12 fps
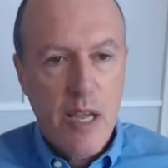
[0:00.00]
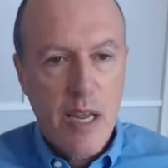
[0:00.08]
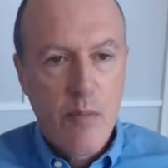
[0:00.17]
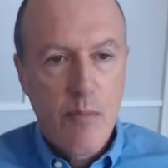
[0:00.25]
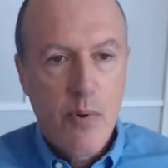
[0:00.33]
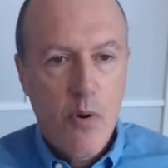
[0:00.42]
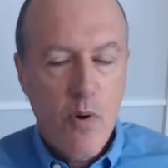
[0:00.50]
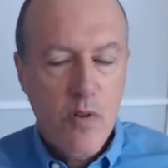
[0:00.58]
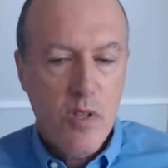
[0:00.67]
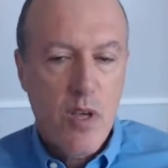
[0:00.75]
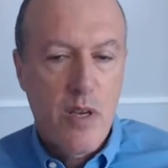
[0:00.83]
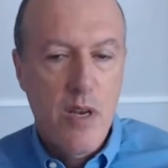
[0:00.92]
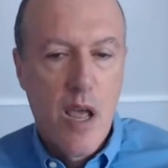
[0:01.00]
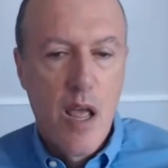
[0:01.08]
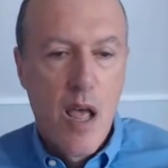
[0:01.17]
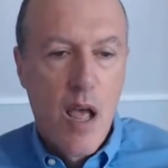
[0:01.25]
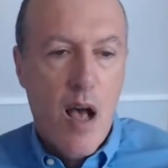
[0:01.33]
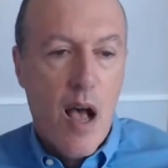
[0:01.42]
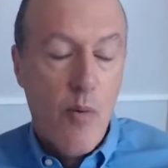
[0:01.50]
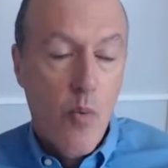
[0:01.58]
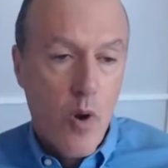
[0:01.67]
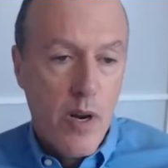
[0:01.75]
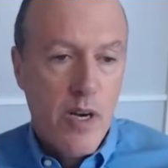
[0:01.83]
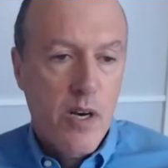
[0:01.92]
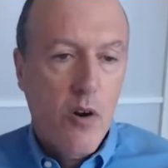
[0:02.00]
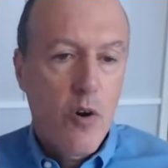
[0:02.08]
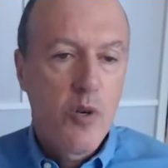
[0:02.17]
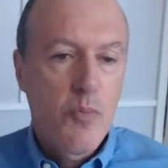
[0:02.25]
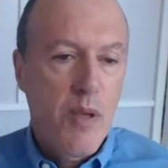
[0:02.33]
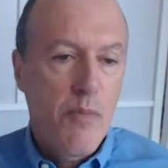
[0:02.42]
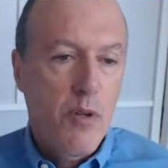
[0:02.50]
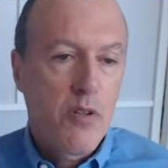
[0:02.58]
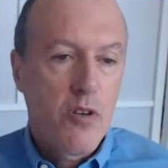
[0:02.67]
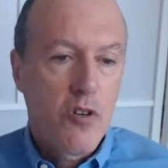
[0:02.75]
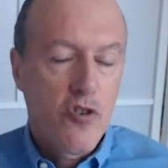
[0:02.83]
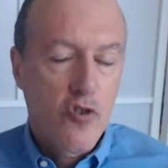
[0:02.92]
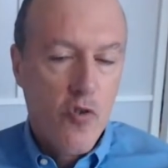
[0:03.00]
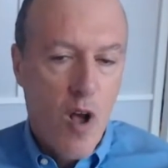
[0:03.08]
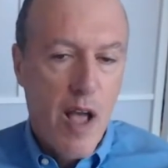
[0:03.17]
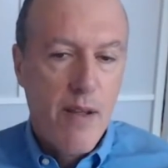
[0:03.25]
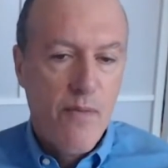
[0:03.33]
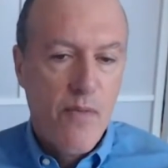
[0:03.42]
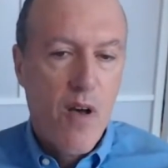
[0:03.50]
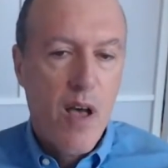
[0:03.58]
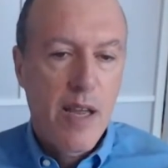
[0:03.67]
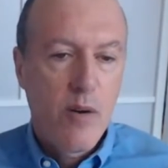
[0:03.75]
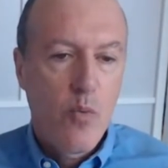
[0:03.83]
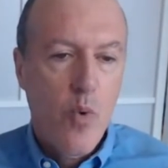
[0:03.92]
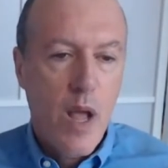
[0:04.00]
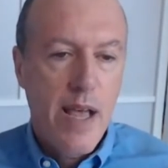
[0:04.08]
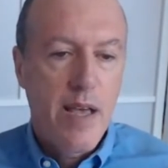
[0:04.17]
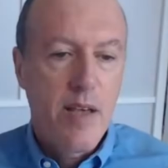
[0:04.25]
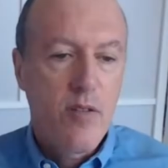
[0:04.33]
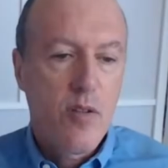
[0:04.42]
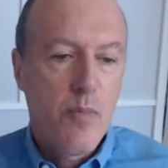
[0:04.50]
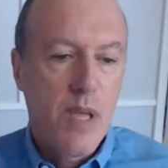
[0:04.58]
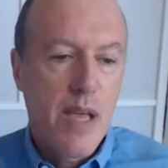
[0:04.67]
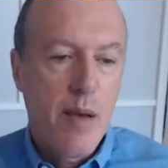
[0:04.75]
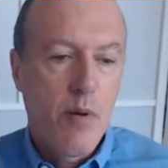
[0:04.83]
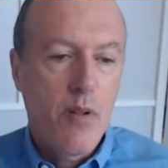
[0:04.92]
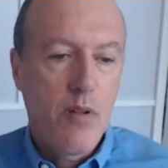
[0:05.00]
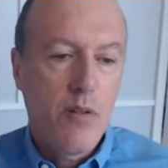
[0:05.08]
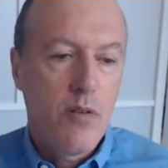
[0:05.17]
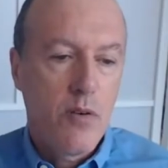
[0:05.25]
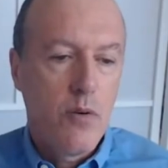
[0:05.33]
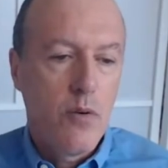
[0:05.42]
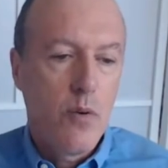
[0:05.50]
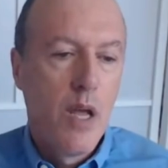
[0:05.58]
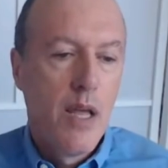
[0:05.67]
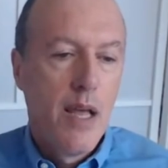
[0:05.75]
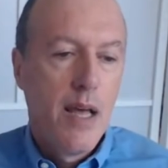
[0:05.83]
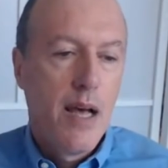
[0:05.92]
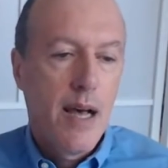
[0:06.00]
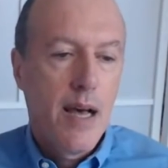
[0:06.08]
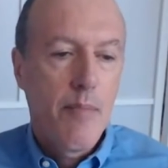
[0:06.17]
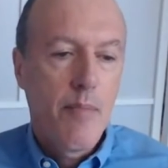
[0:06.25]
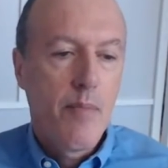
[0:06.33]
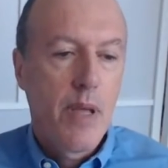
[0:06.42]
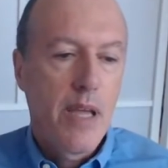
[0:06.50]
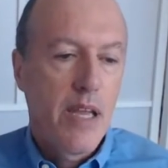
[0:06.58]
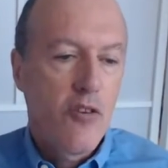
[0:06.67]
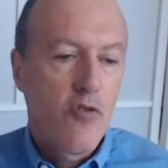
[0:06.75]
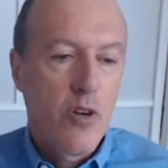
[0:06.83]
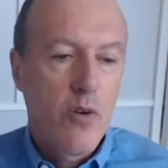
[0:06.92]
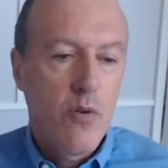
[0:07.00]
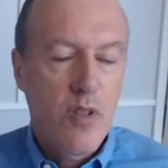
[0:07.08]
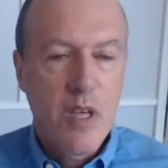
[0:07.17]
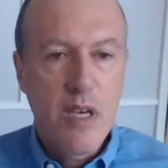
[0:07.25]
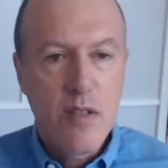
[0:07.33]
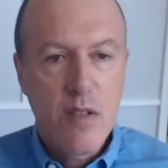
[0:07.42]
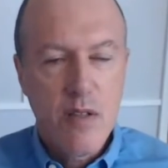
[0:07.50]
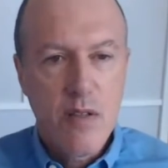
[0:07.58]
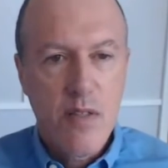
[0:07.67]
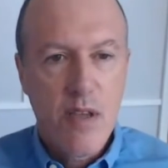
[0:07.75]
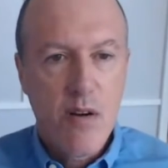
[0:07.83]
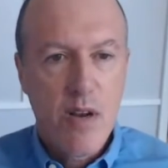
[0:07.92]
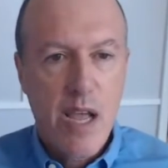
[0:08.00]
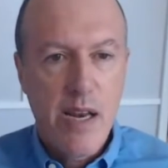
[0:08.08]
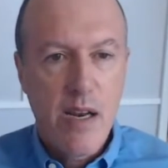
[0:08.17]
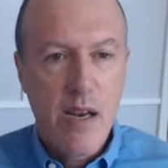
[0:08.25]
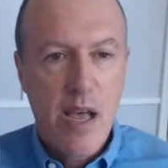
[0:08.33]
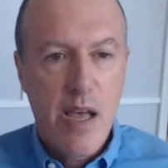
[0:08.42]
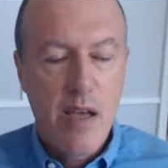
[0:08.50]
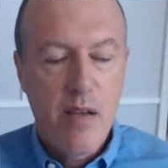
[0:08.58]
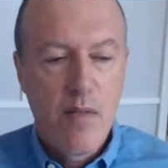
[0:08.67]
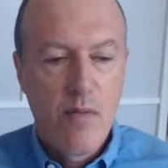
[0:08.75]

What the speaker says: in person, I would encourage people to try to find ways to be able to introduce this into their day-to-day.